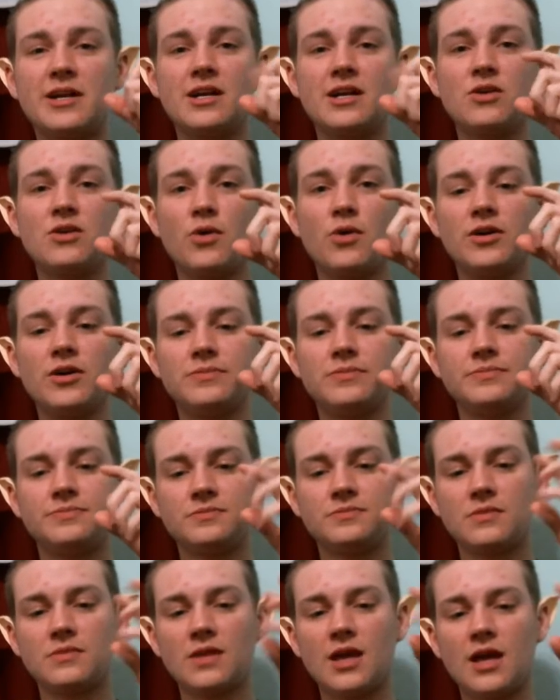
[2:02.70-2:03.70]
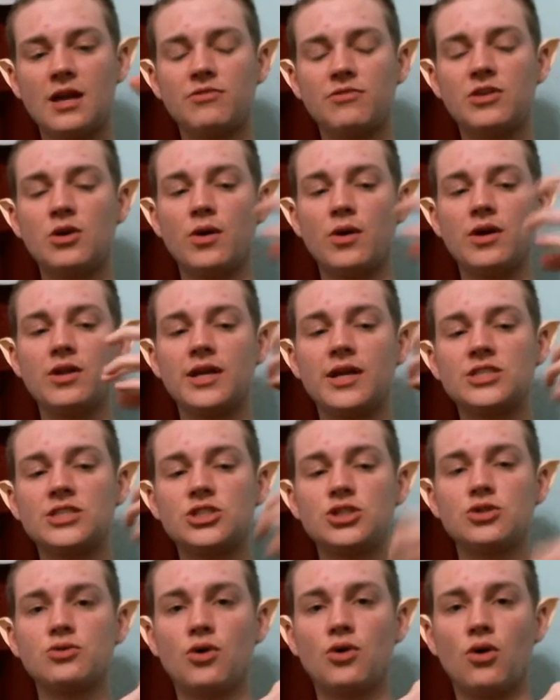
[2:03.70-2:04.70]
in oil. And if the oil gets
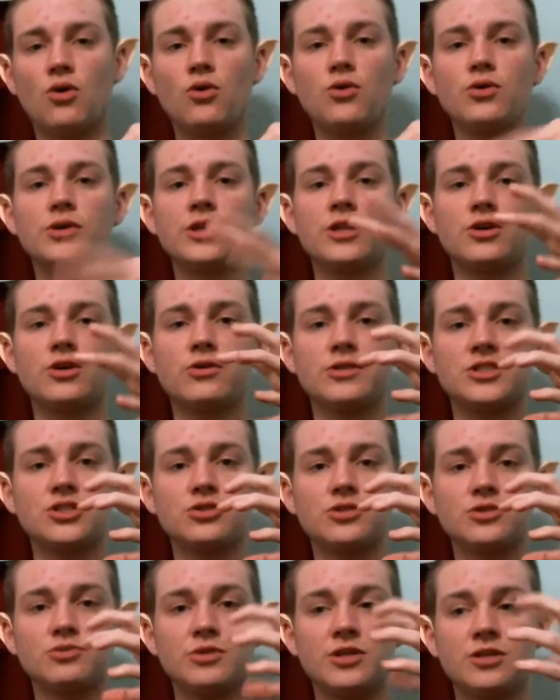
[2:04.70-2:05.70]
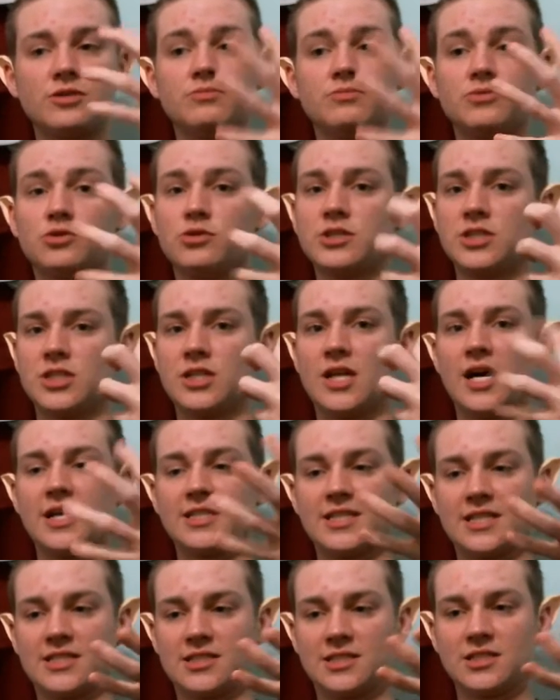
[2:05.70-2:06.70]
too cold, the crystals will crystallize,
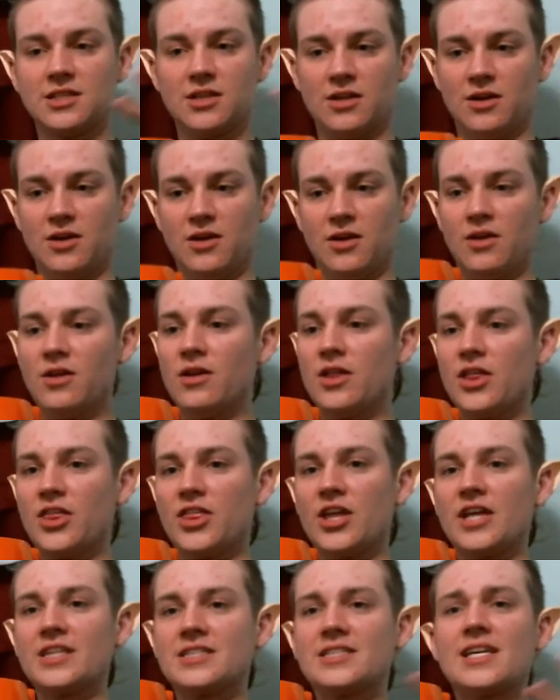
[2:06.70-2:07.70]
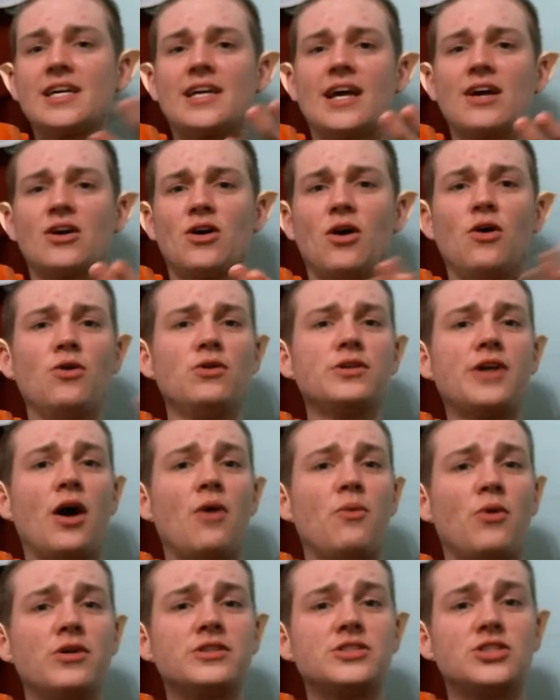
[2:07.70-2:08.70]
as things that get cold I'll
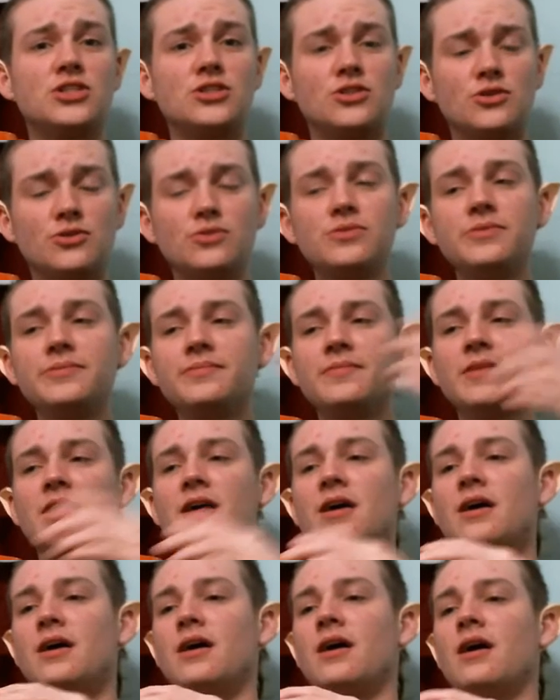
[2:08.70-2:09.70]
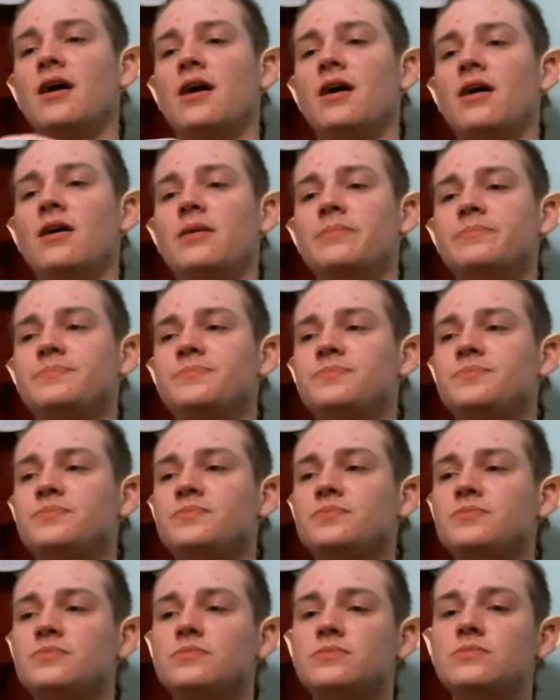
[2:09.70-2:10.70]
want to do.
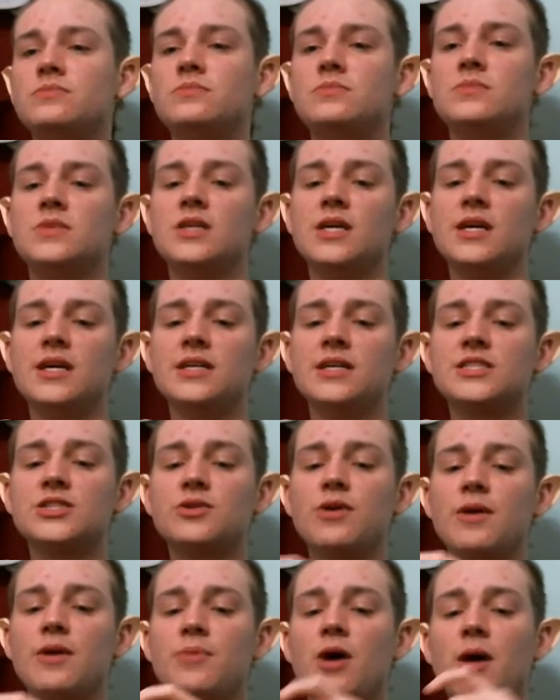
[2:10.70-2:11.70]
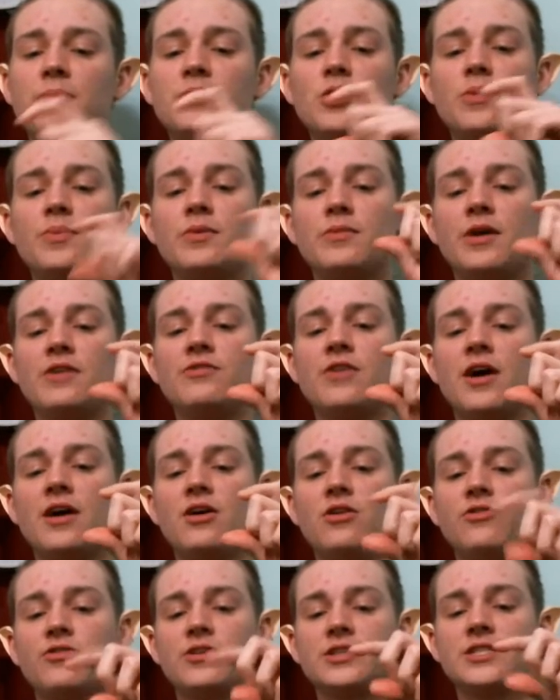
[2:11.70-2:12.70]
And so I popped open my vial
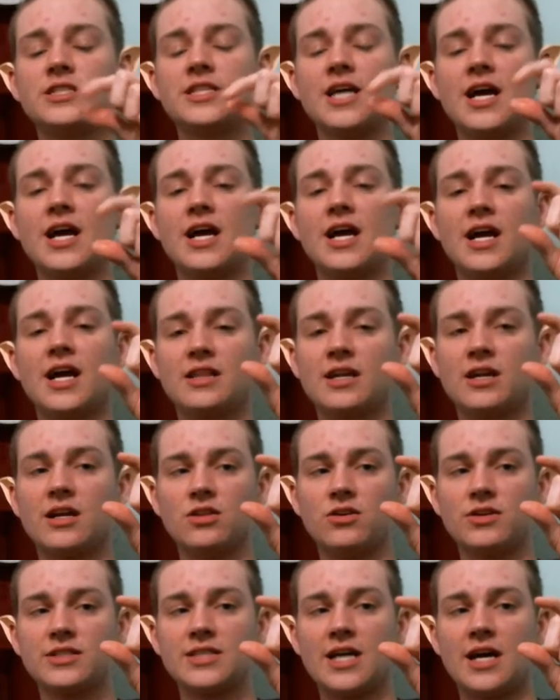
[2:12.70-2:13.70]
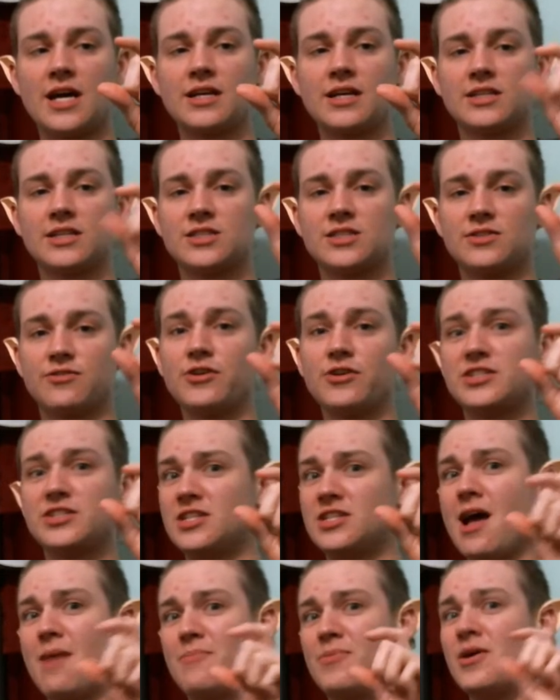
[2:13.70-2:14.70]
for today, and then I looked at it, because the first
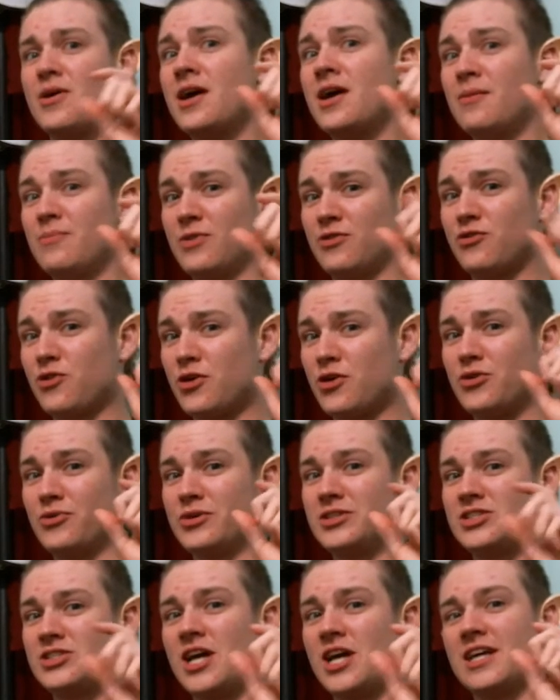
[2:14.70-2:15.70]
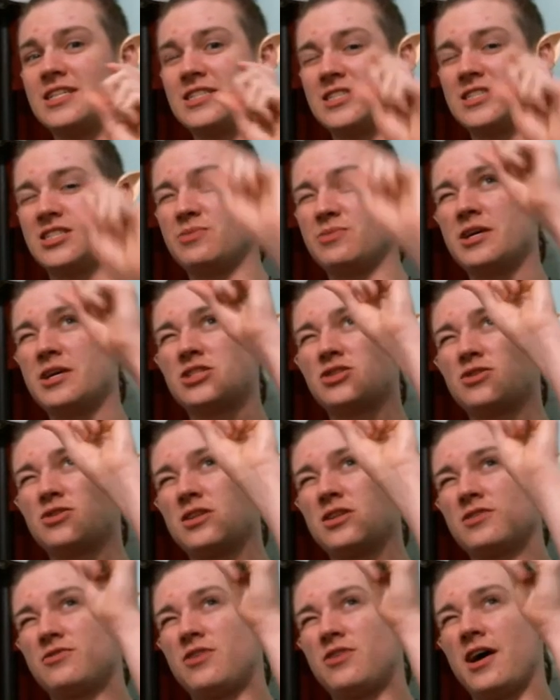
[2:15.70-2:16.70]
step before you inject is to make sure that
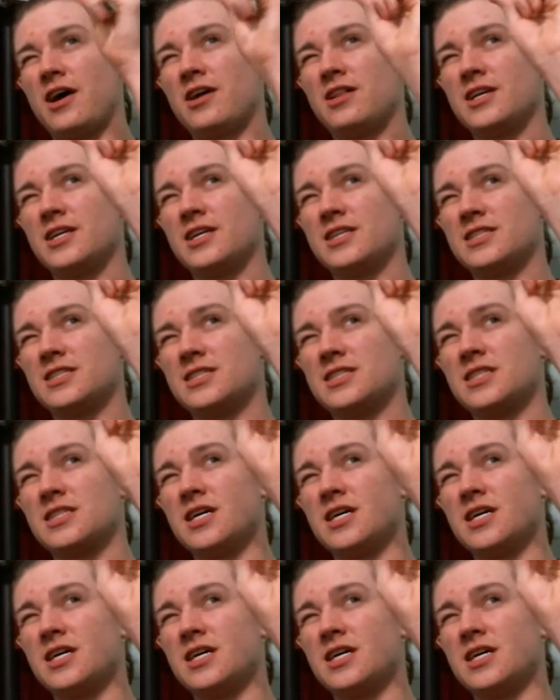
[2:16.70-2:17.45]
the vial is